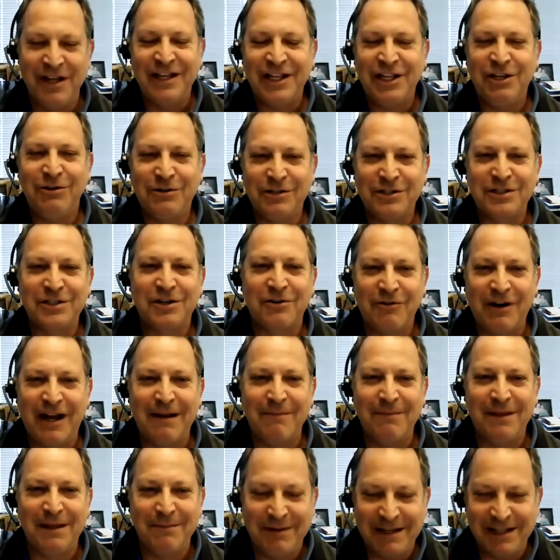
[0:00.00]
you
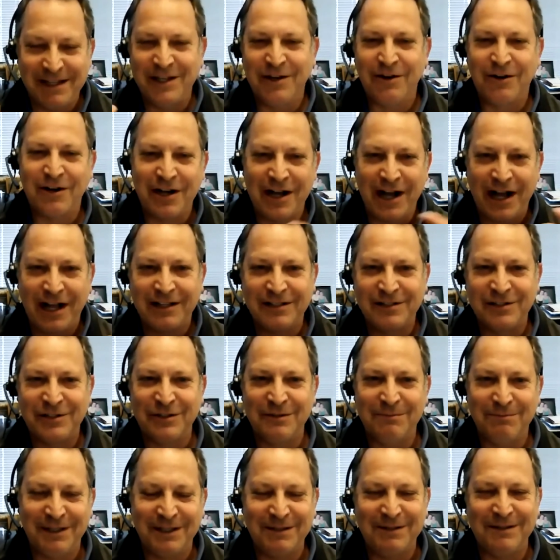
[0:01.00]
describe them in their
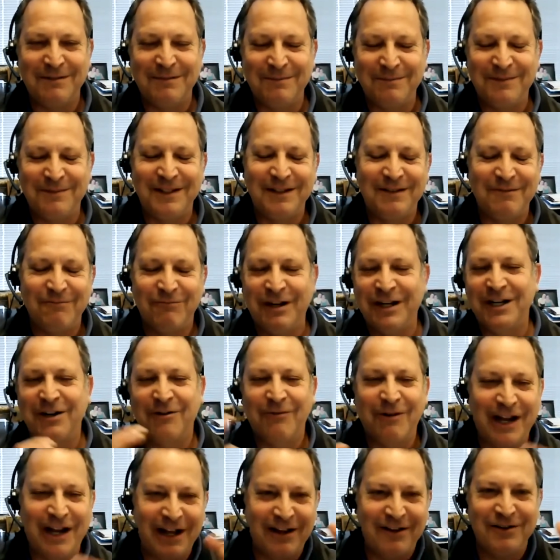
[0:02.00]
costume, but running
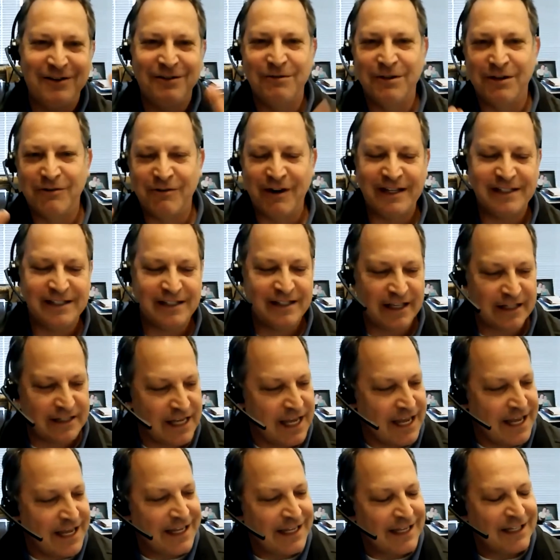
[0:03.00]
around doing crazy things.
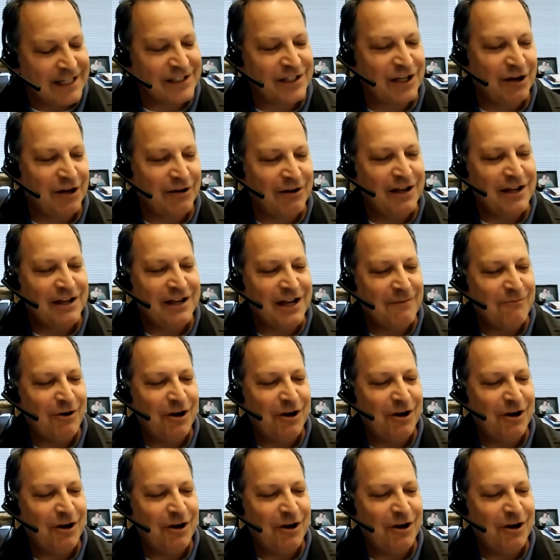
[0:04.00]
So I'm